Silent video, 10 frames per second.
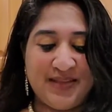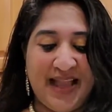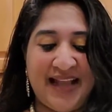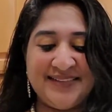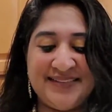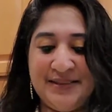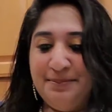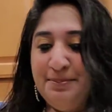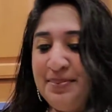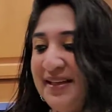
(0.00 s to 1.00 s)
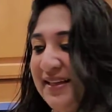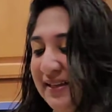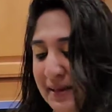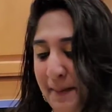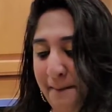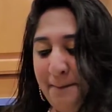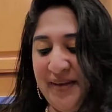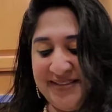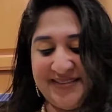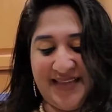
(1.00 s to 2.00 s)
I simply
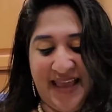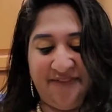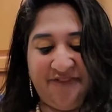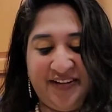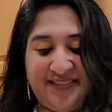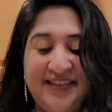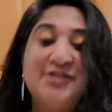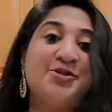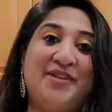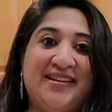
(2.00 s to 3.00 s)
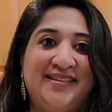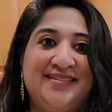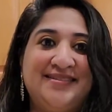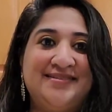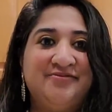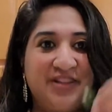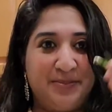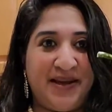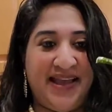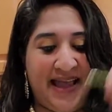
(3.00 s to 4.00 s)
mix everything together with
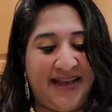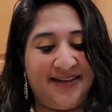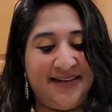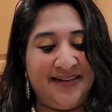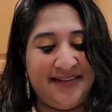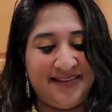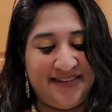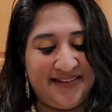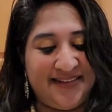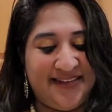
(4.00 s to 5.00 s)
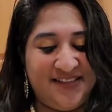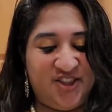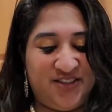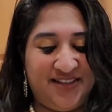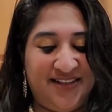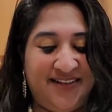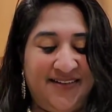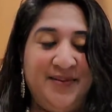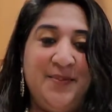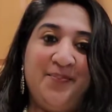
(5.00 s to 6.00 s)
my hand. The green chili,
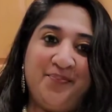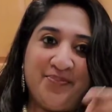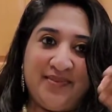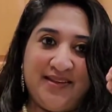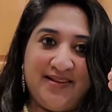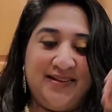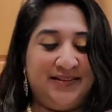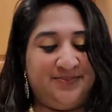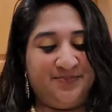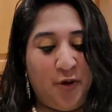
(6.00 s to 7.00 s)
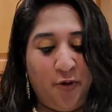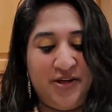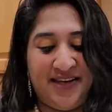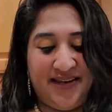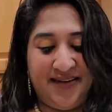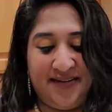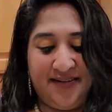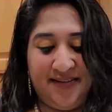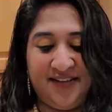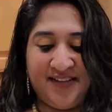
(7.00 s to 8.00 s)
the onion,
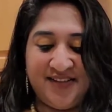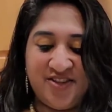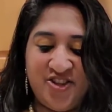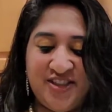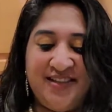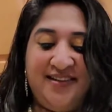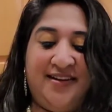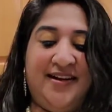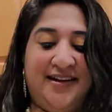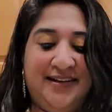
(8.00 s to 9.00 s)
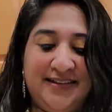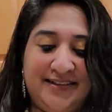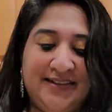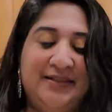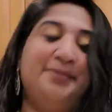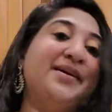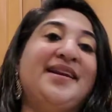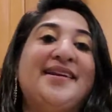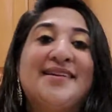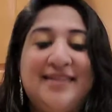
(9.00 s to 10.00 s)
jeera,
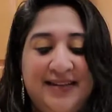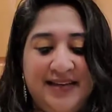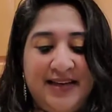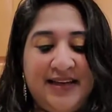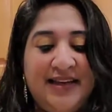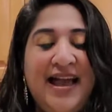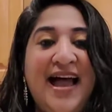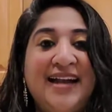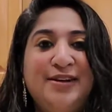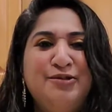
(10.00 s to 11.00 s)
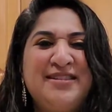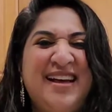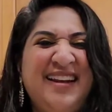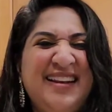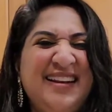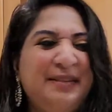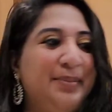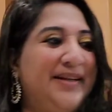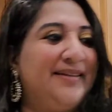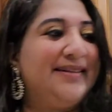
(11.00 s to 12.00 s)
turmeric, and use a little
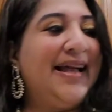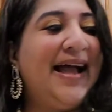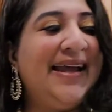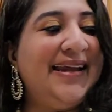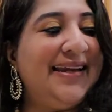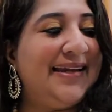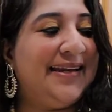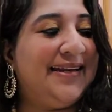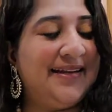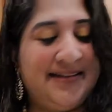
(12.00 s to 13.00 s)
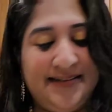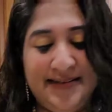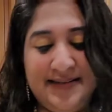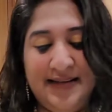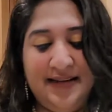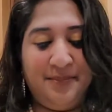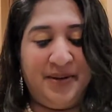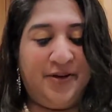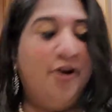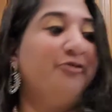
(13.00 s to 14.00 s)
bit, tiny little
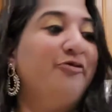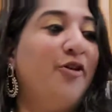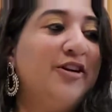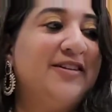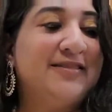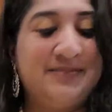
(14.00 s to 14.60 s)
bit of water.